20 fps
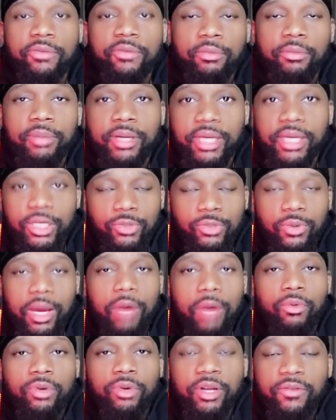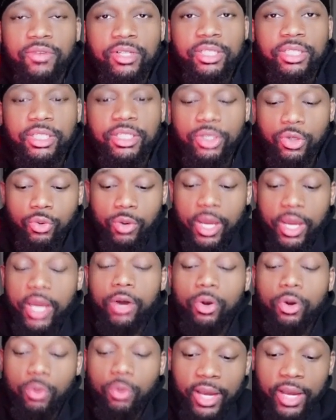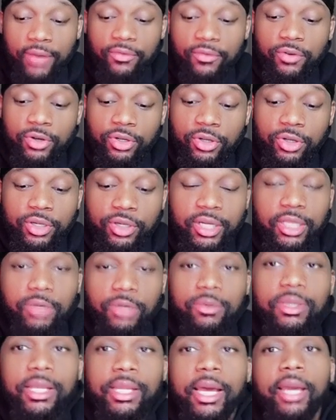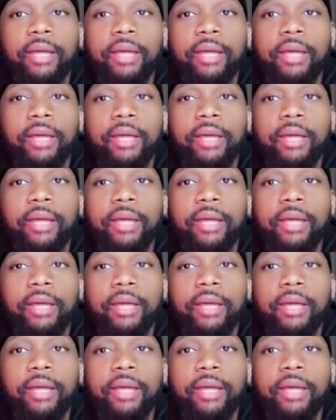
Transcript: But guess what? I will never see whoever you're dealing with, like